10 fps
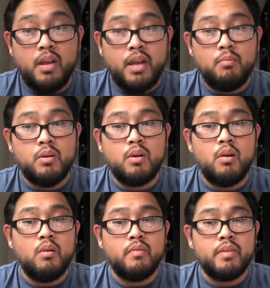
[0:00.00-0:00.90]
and we'll
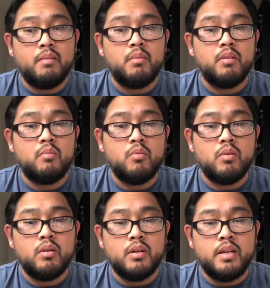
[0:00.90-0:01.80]
go over them a little
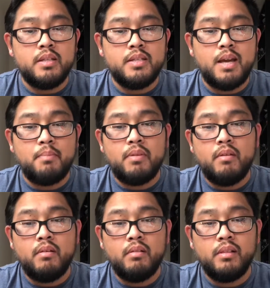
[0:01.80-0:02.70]
more in depth
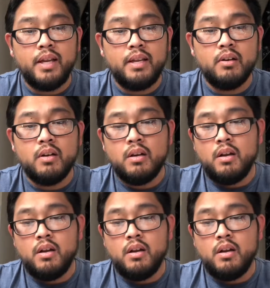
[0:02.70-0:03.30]
later.